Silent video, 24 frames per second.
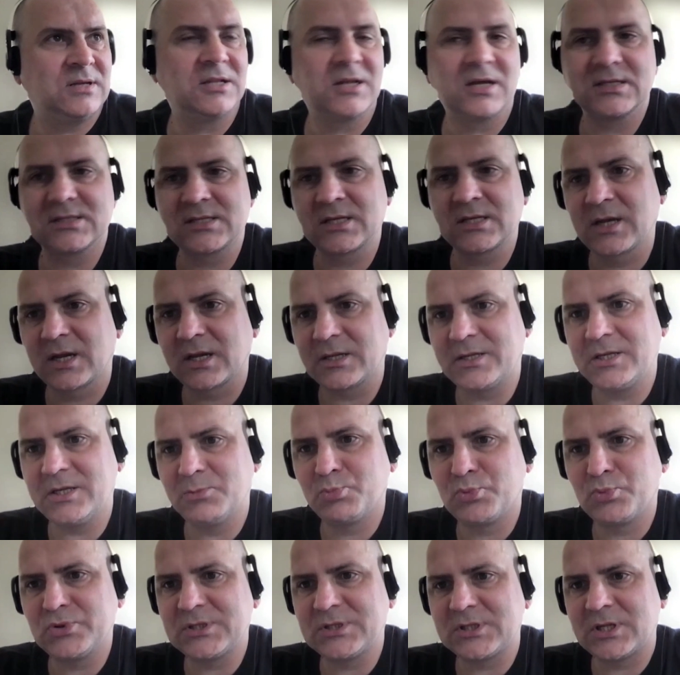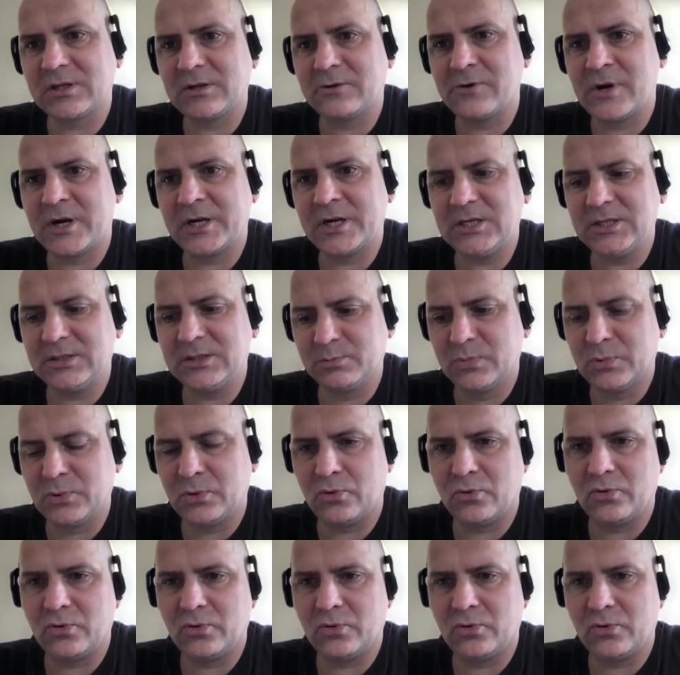another gradient boosting algorithm